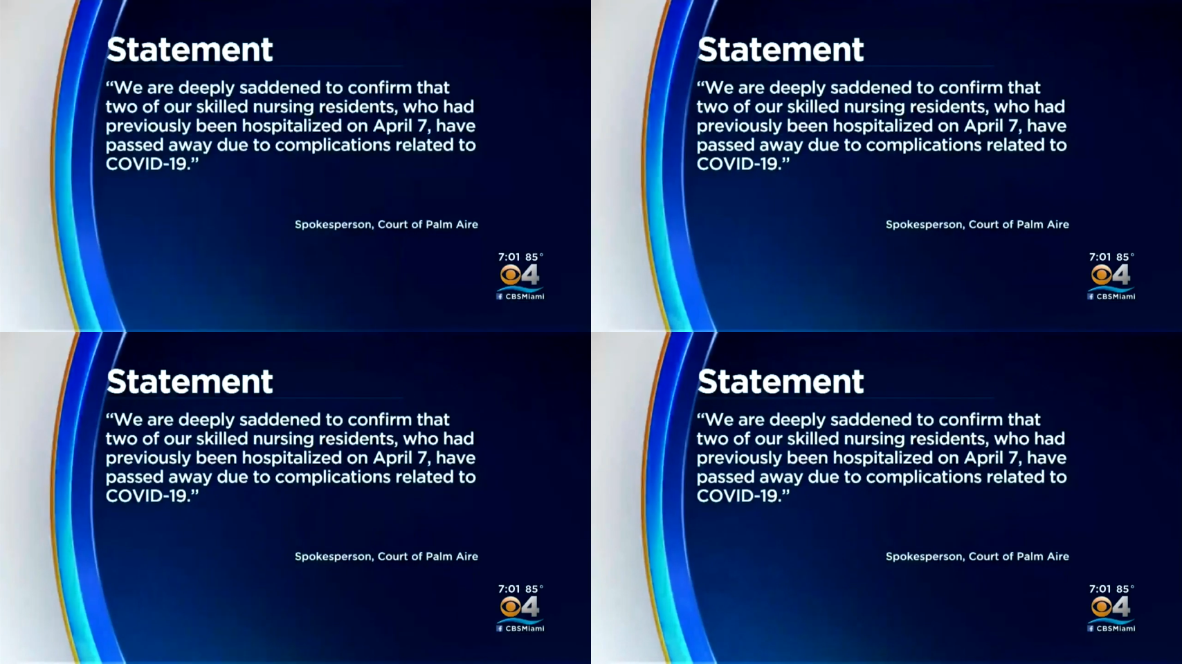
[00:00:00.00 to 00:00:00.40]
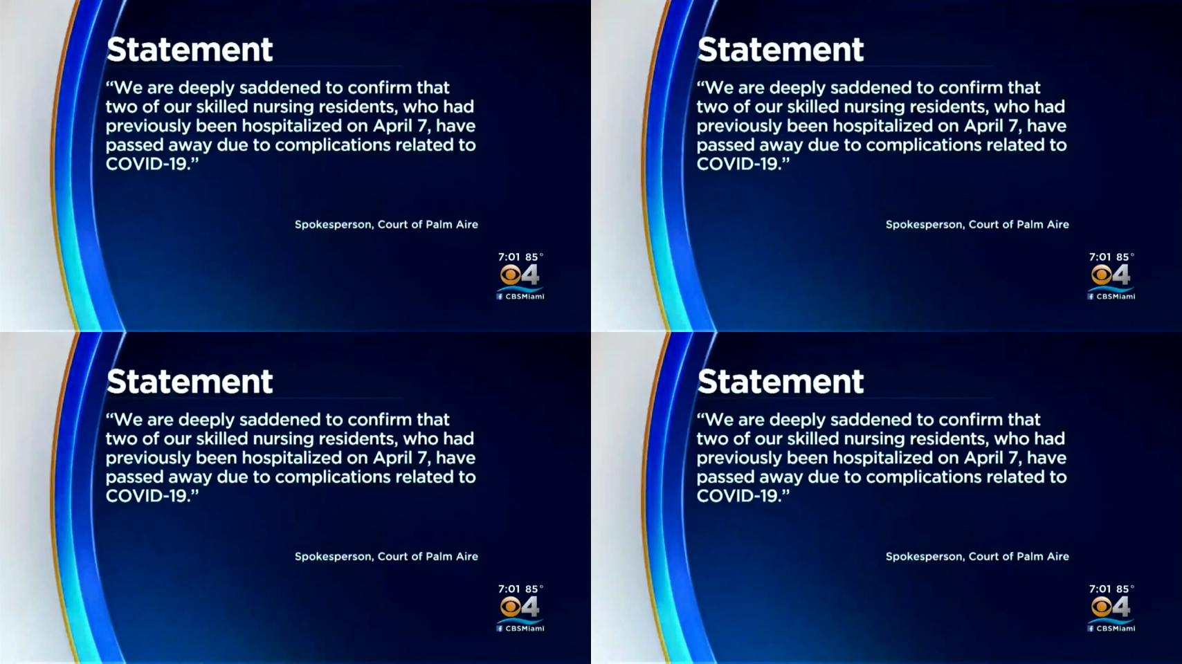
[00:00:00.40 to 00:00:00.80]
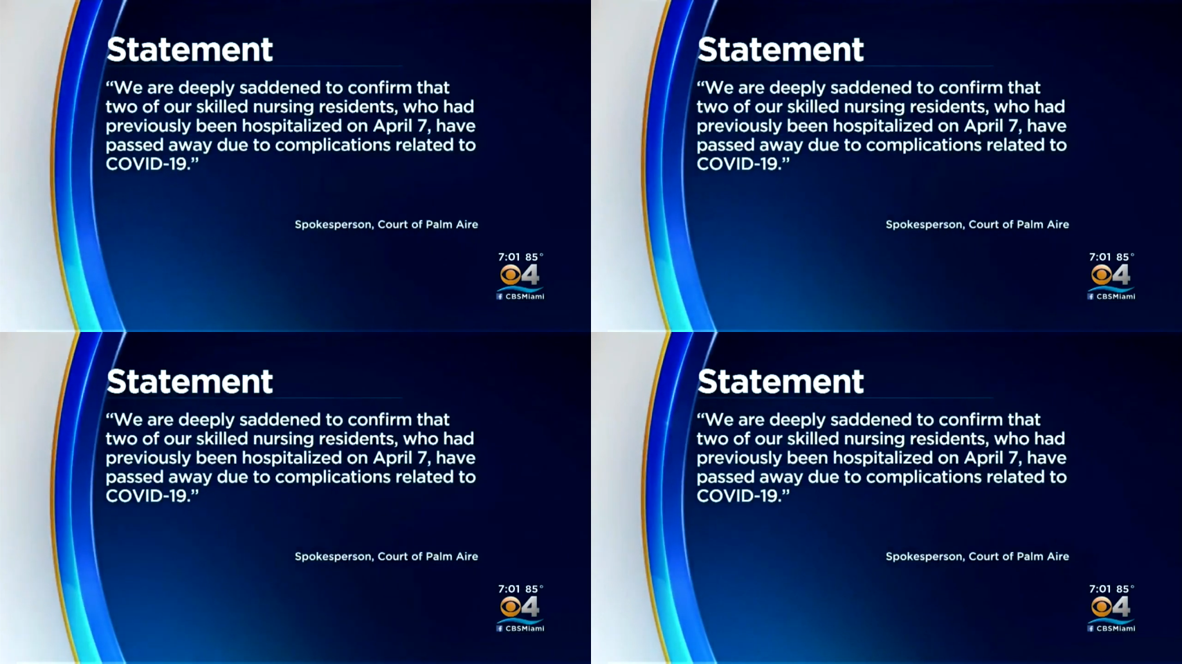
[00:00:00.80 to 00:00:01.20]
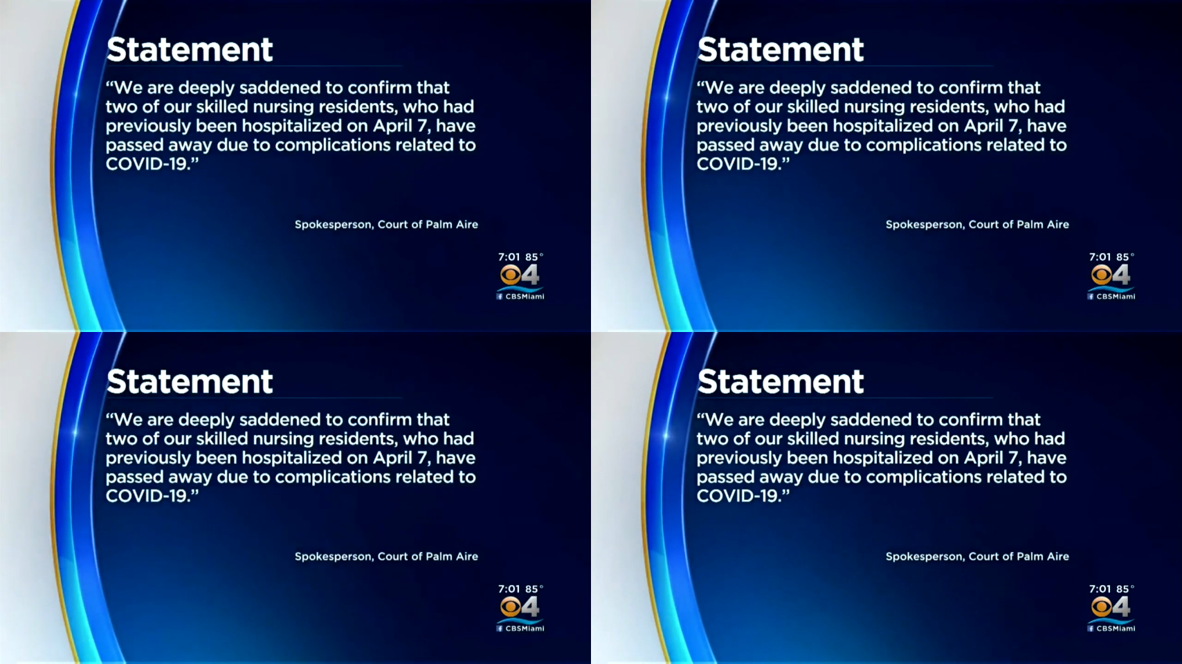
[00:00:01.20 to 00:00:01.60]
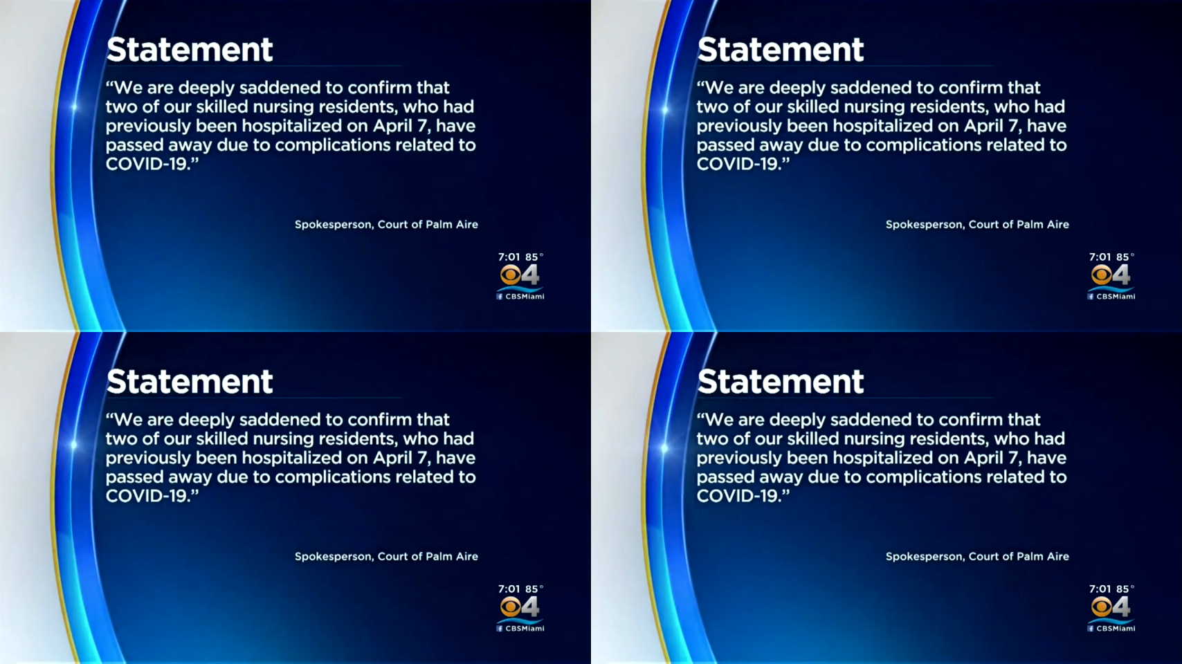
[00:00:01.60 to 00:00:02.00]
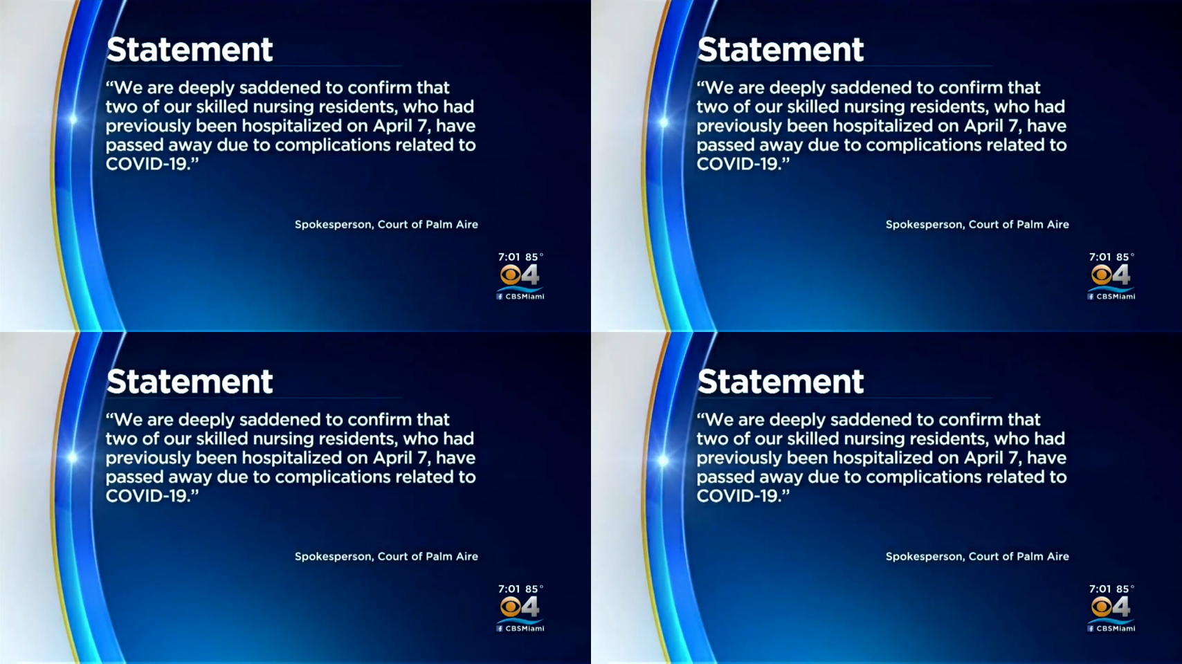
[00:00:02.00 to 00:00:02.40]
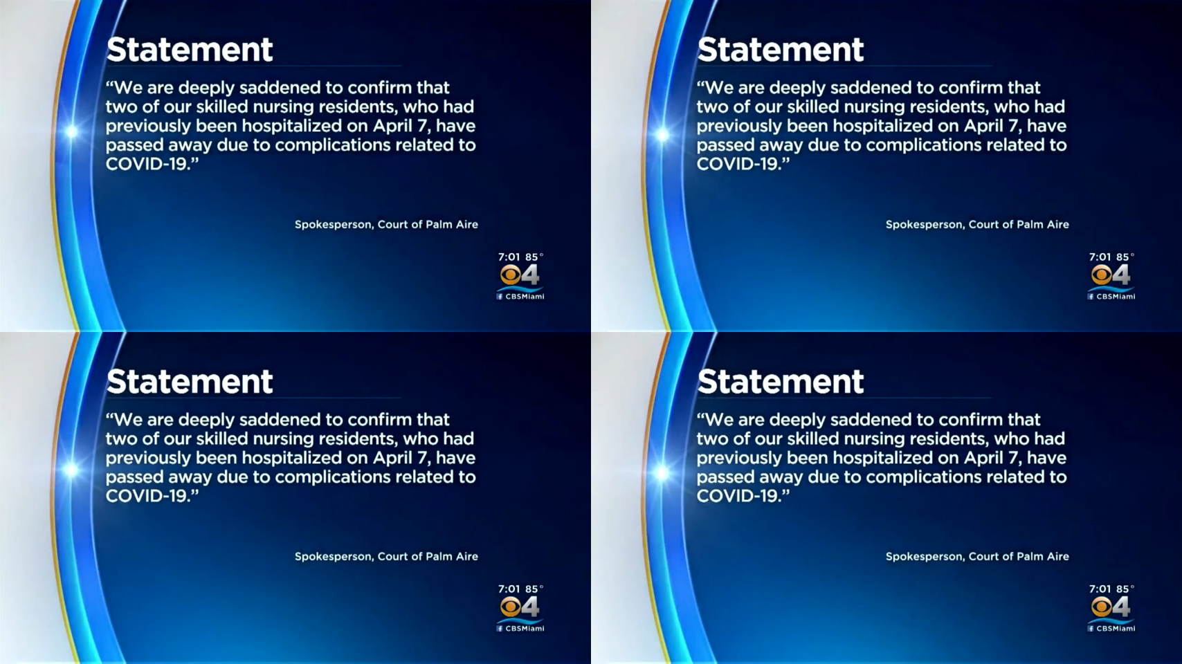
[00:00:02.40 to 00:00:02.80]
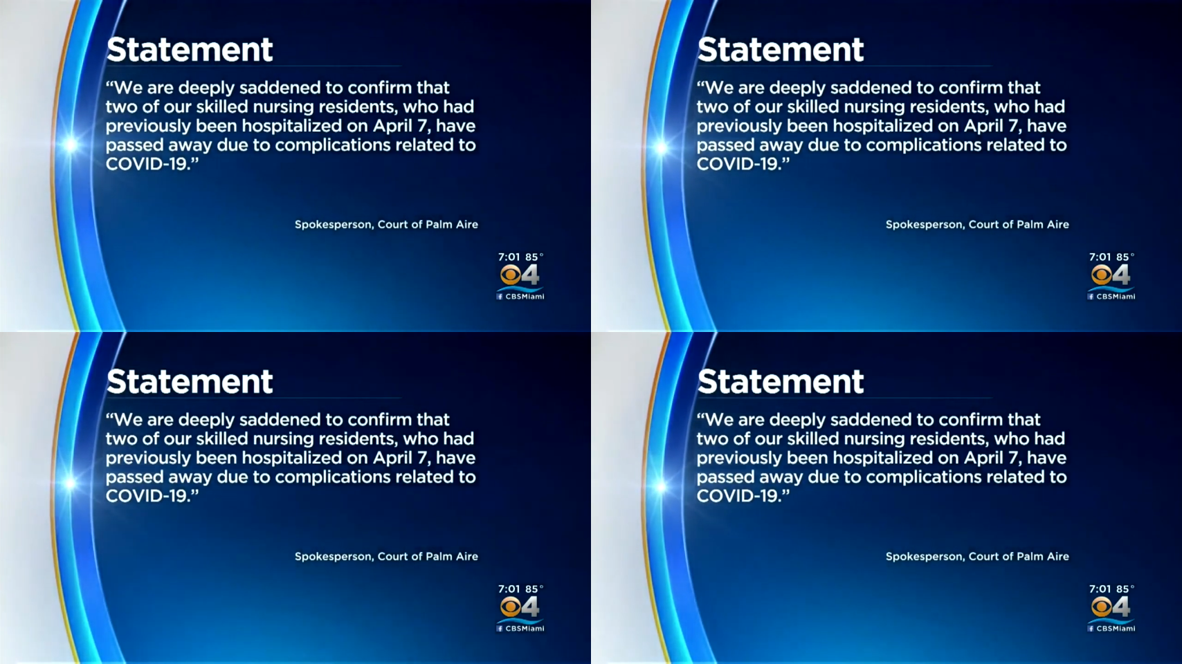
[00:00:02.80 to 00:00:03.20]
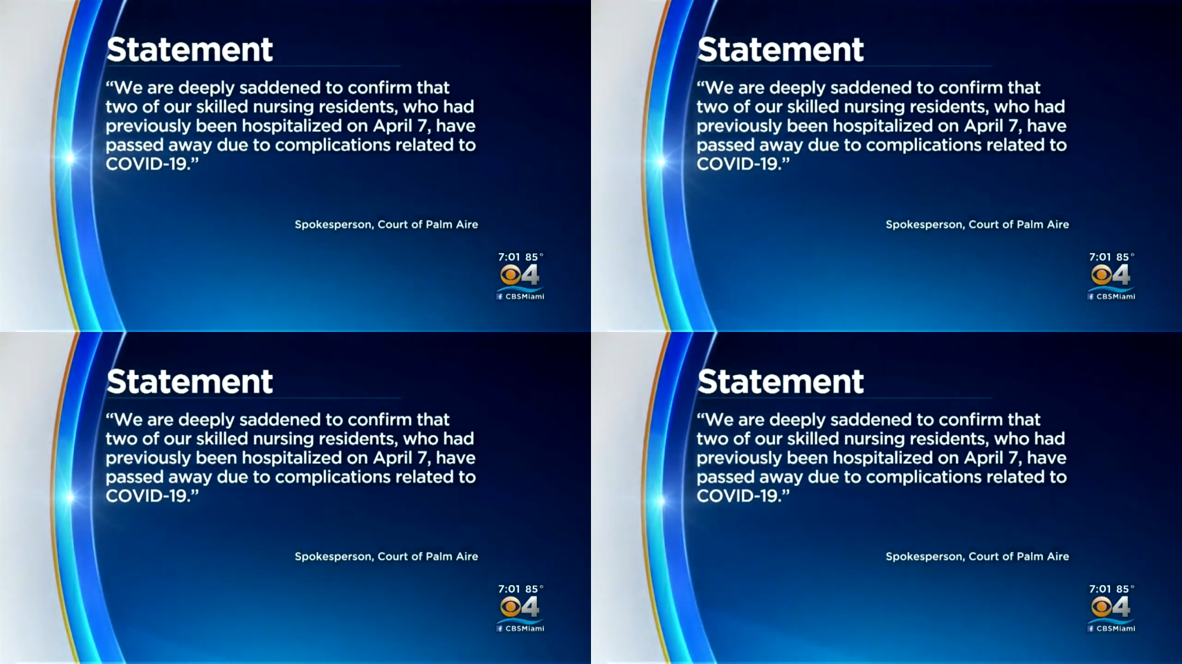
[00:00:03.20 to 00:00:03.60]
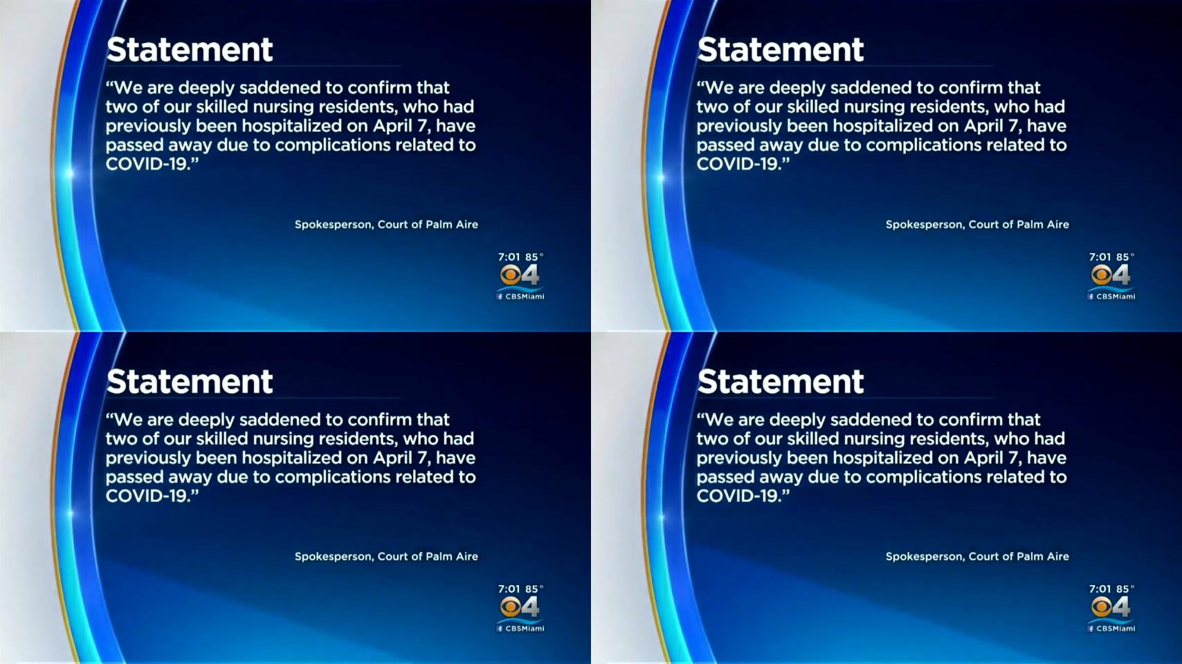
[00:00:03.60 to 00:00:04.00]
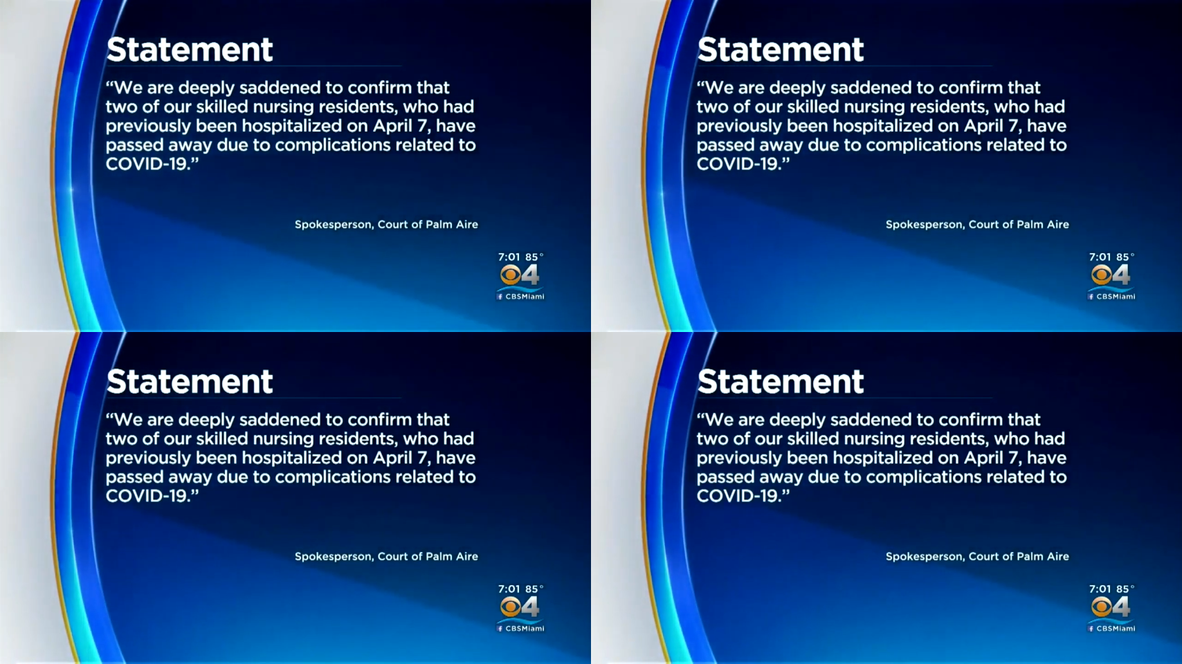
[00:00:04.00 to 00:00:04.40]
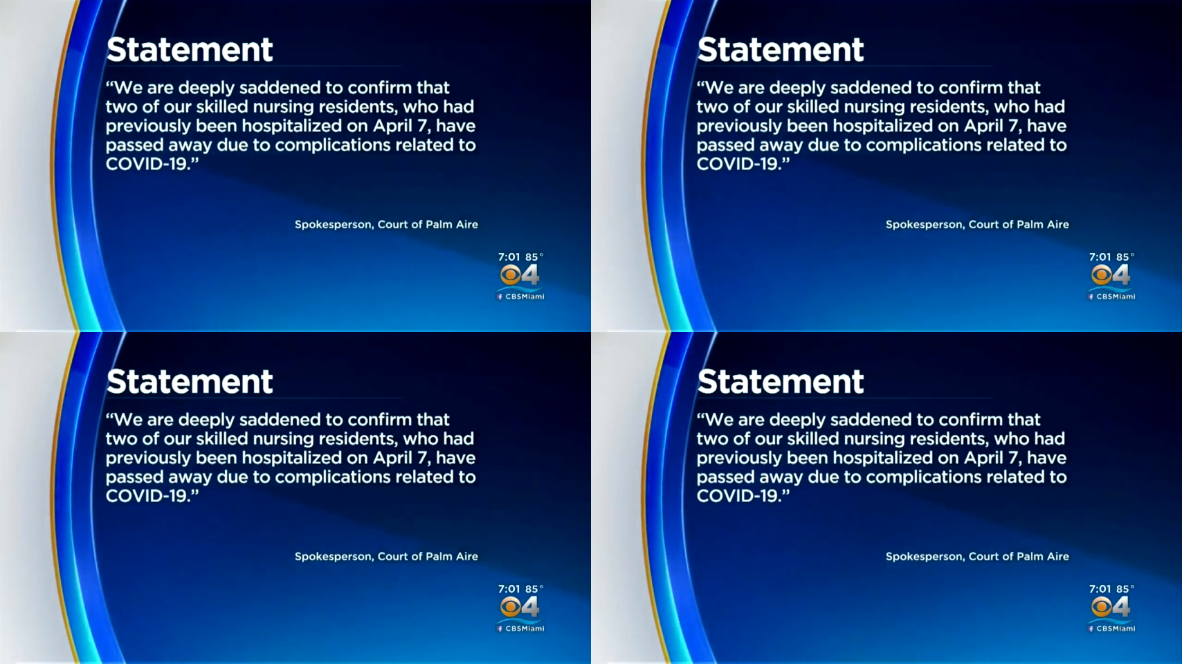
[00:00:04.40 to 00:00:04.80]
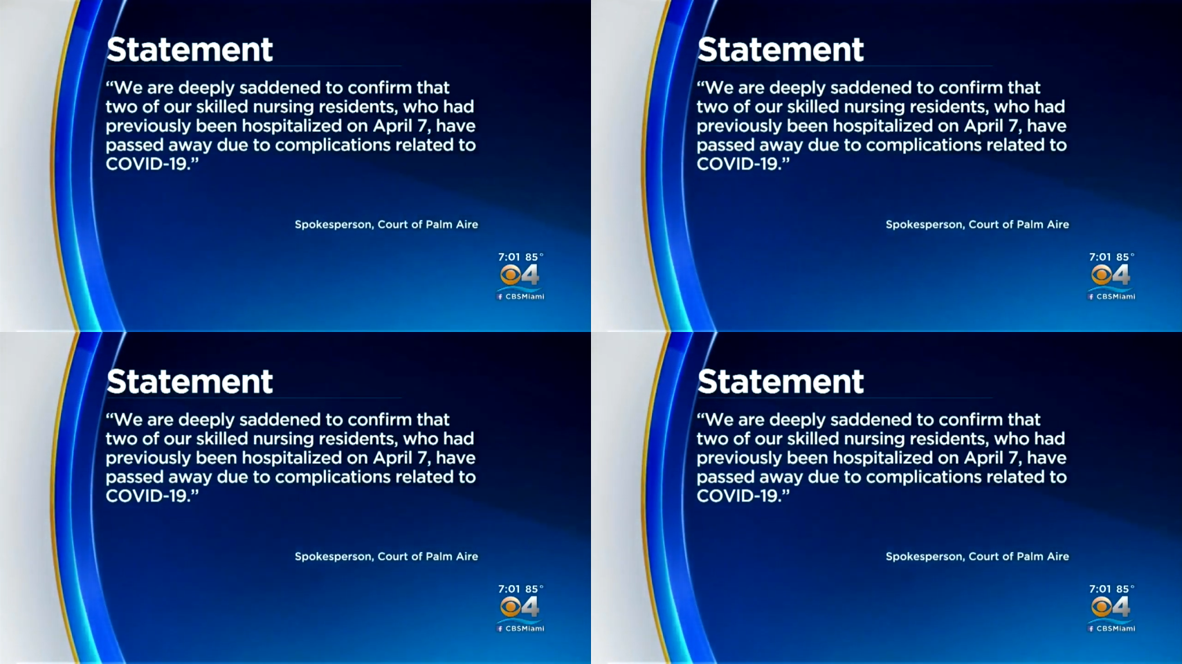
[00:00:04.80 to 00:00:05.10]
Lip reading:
(no speaker visible)